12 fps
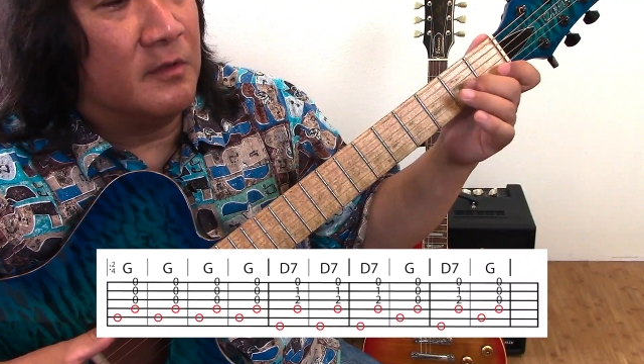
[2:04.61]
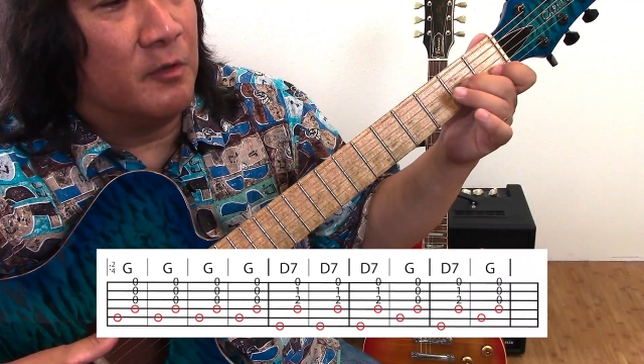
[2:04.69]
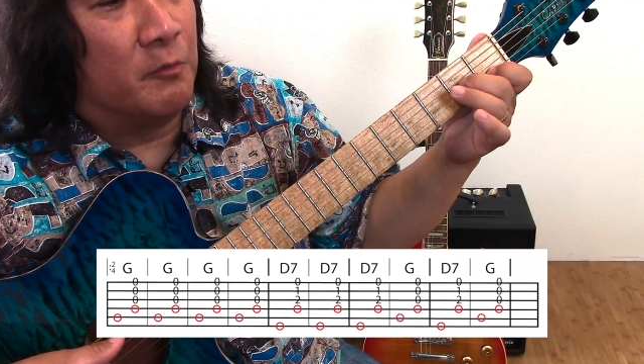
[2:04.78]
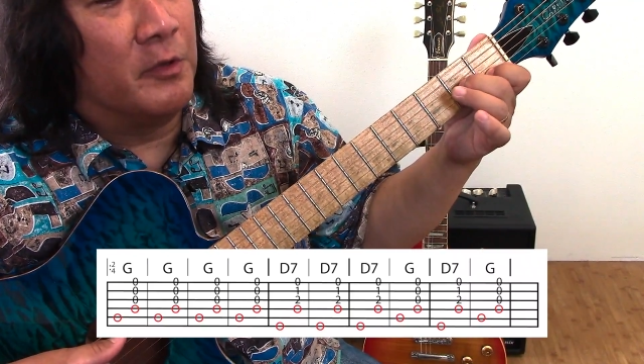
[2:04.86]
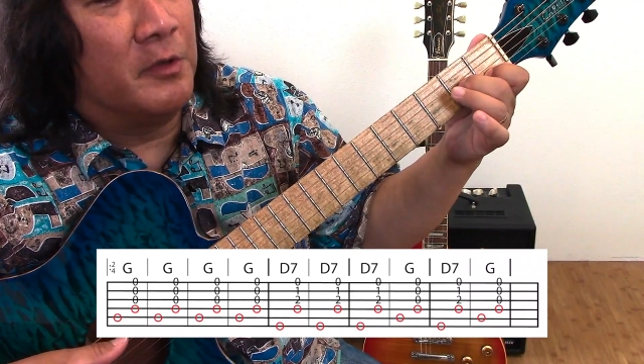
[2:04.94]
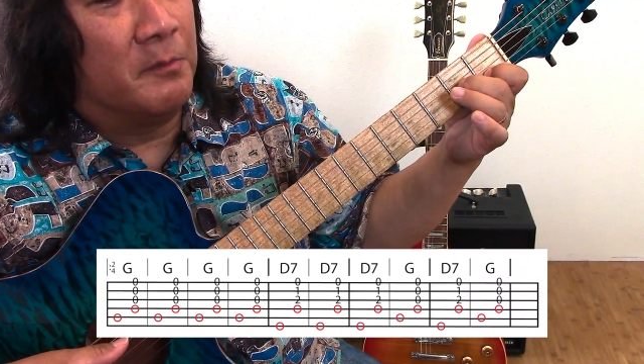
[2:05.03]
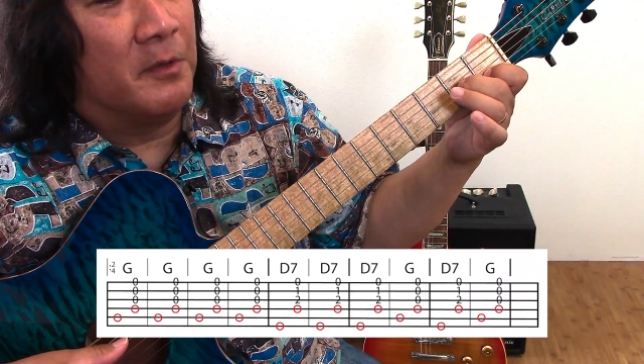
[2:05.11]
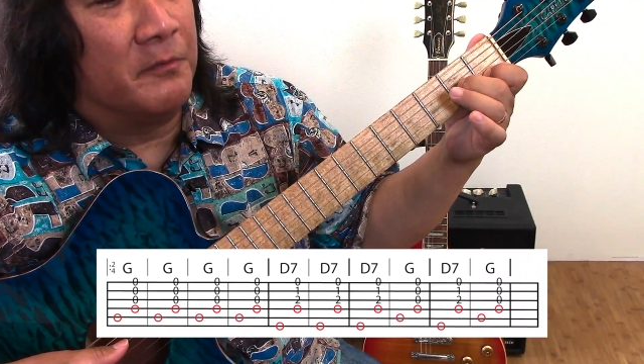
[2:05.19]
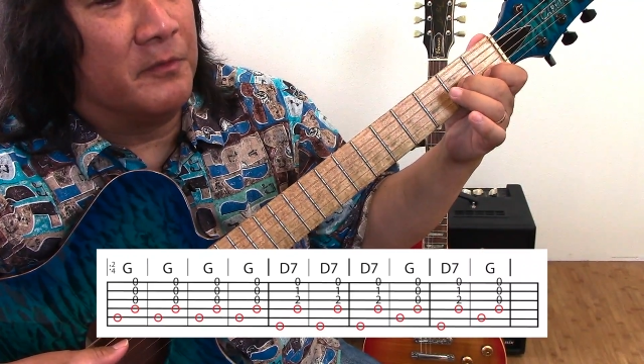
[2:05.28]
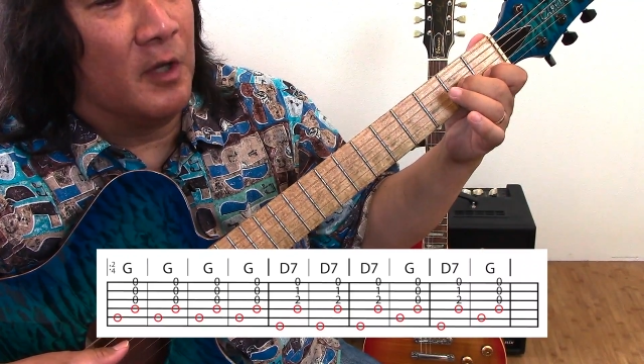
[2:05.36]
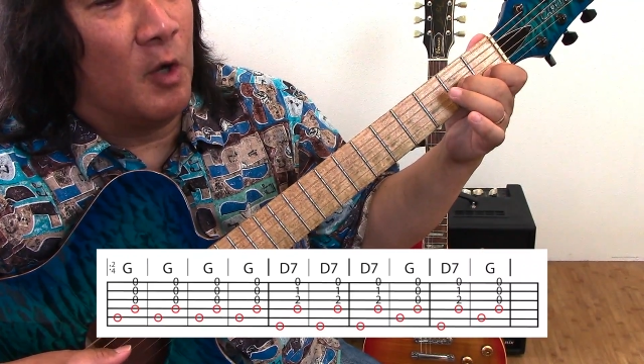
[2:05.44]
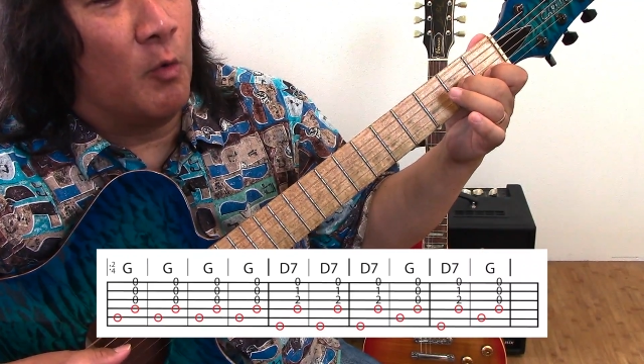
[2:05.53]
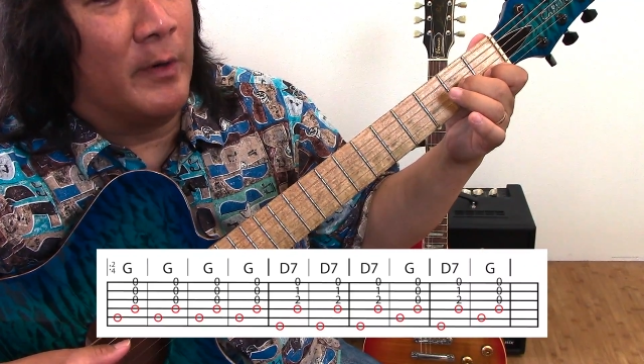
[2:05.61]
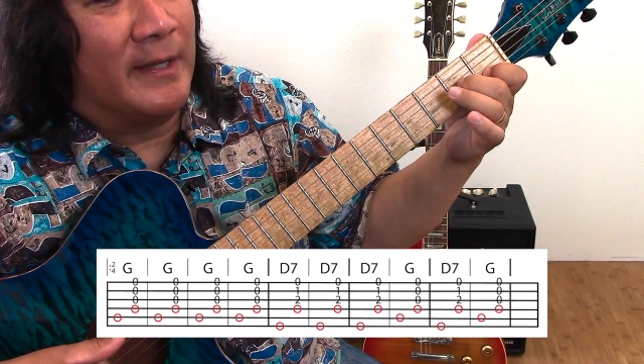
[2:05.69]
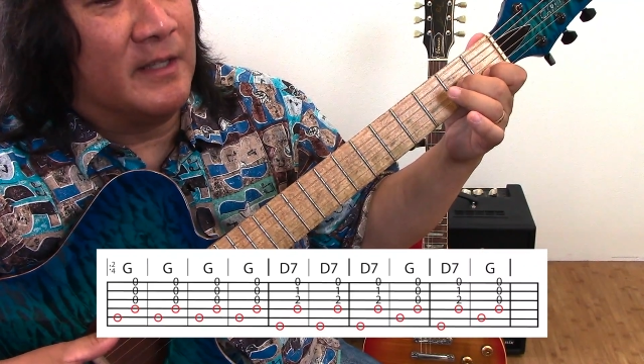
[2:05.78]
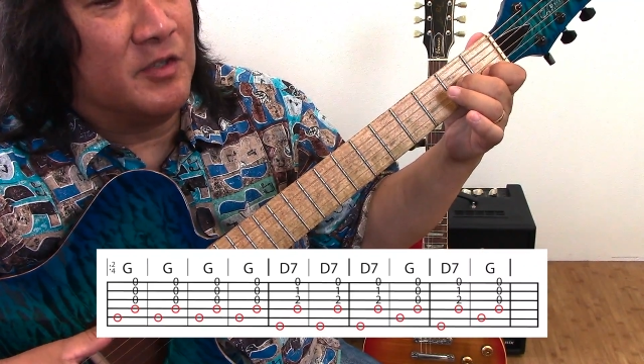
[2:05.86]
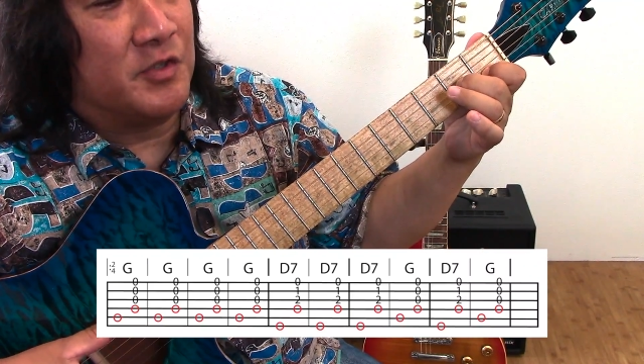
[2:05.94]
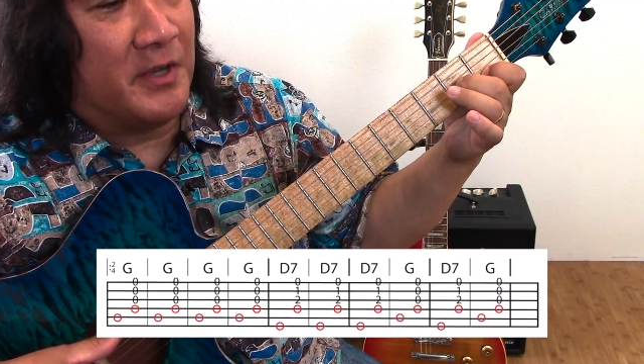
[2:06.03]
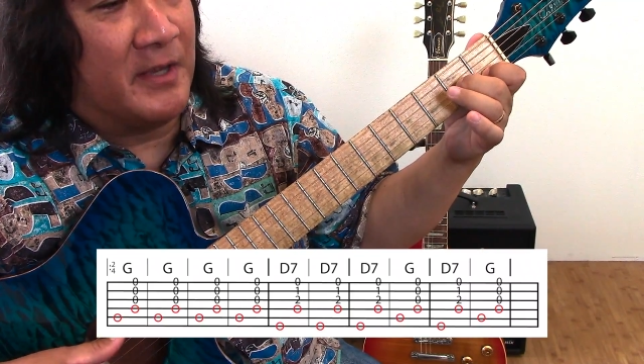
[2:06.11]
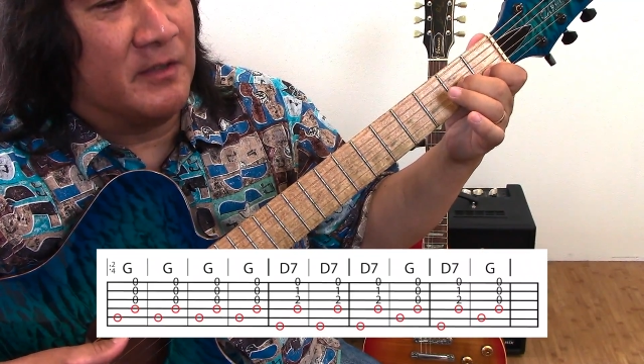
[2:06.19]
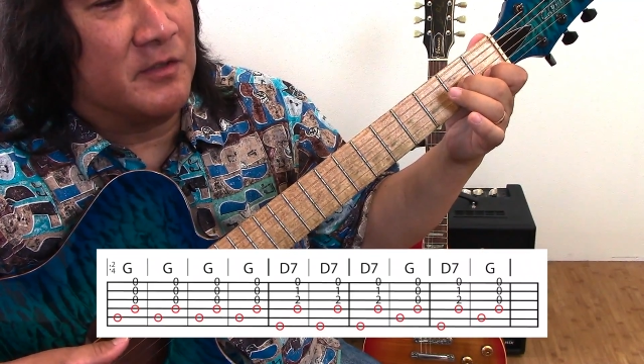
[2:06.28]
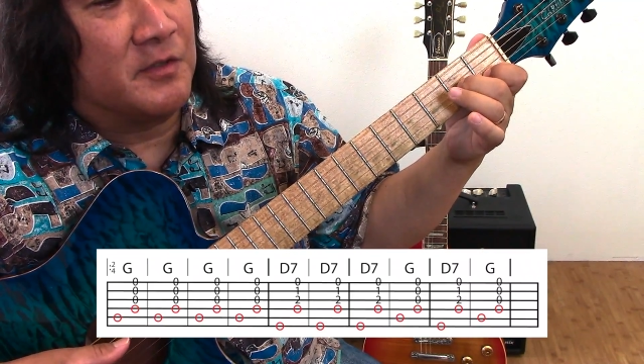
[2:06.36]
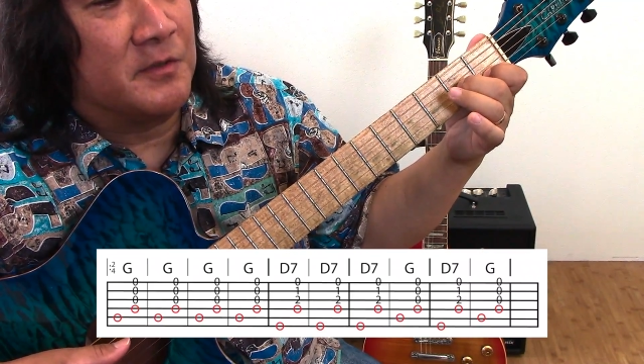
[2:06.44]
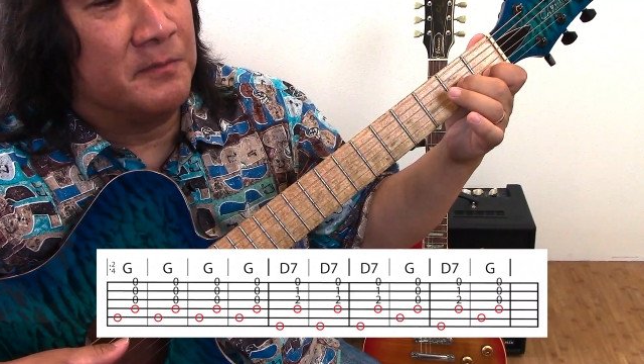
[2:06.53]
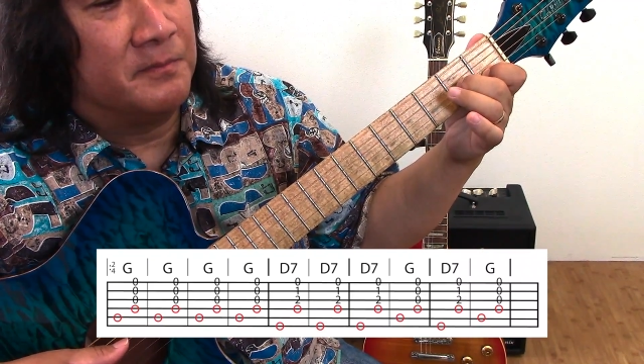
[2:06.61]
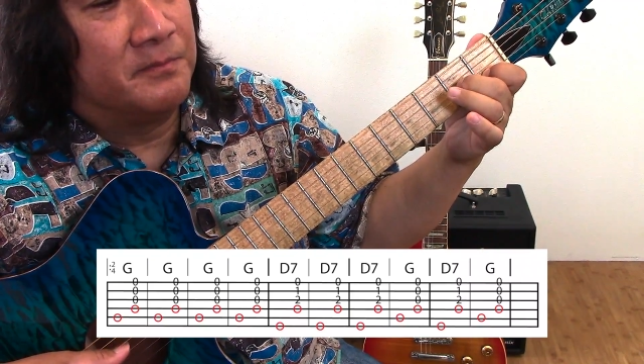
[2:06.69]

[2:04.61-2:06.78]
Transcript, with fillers: the rhythm of the Hawaiian chants.